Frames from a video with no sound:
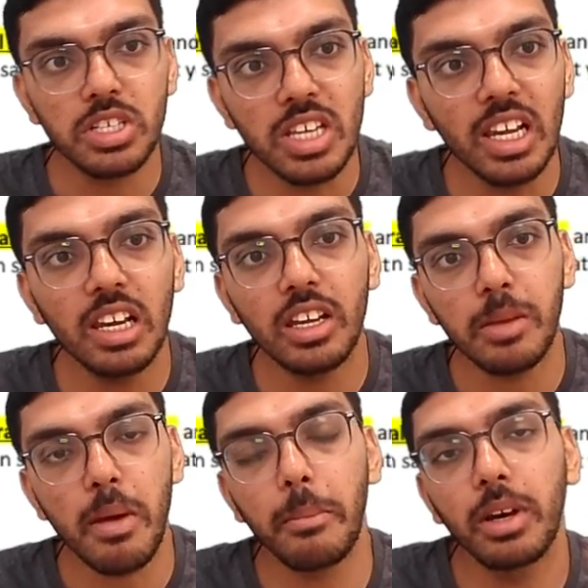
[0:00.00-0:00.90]
still,
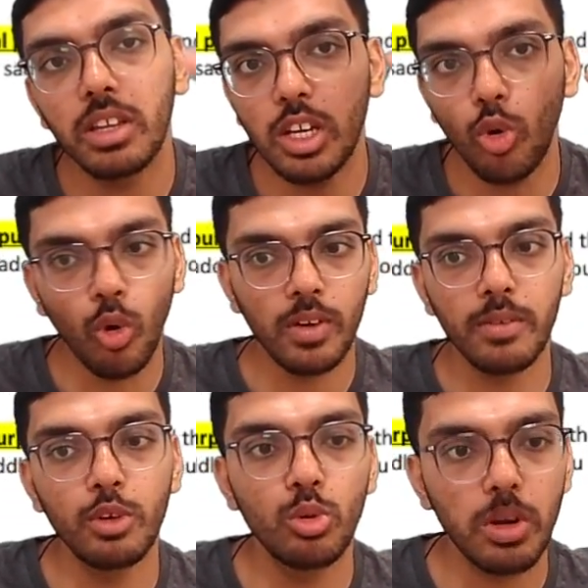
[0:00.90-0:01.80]
remember the
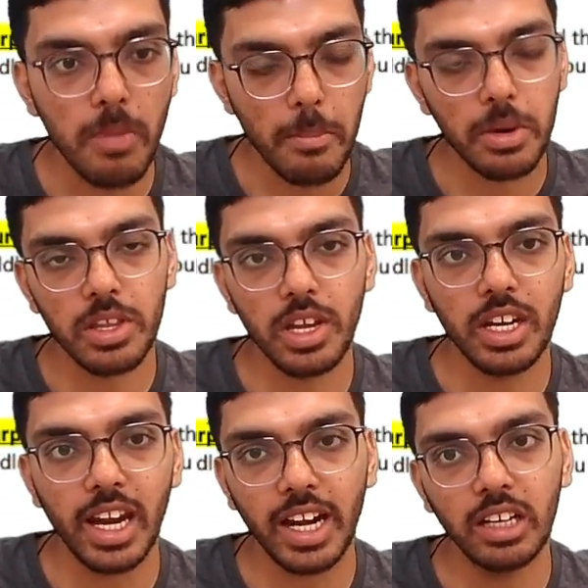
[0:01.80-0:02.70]
overview, remember the
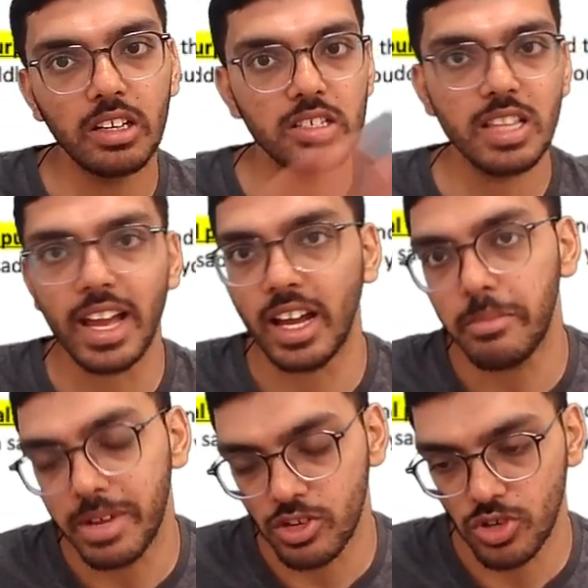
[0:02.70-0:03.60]
directors like I
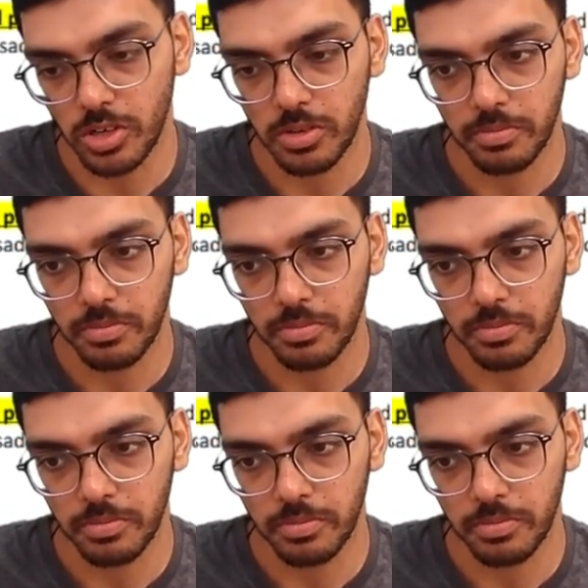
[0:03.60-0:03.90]
mentioned.